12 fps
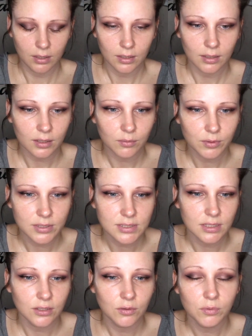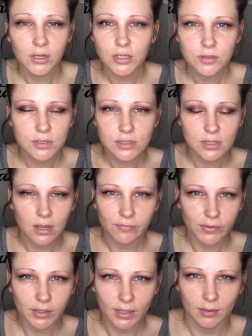Like I want to say, you want to do a
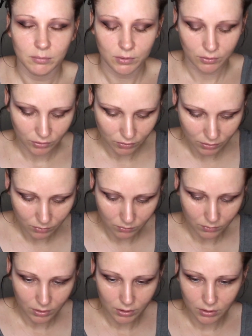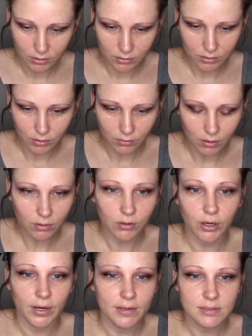soft glam look. You don't want to go all
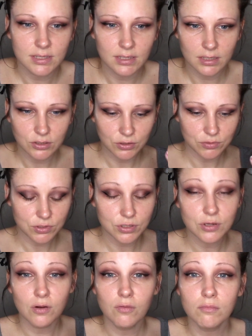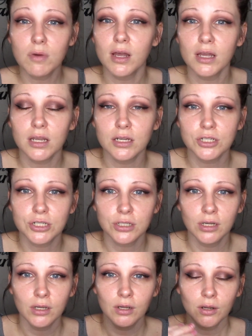crazy and do so much
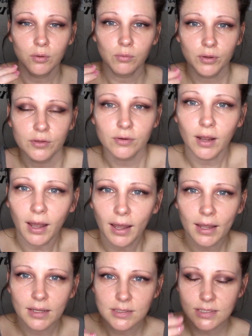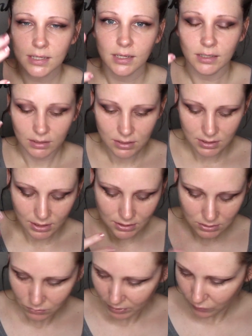with your eyes that it
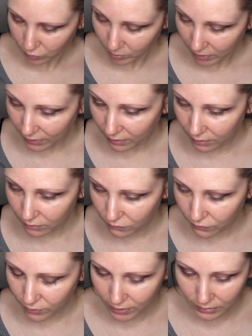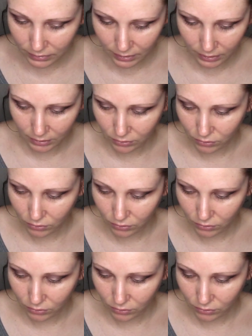takes away from everything.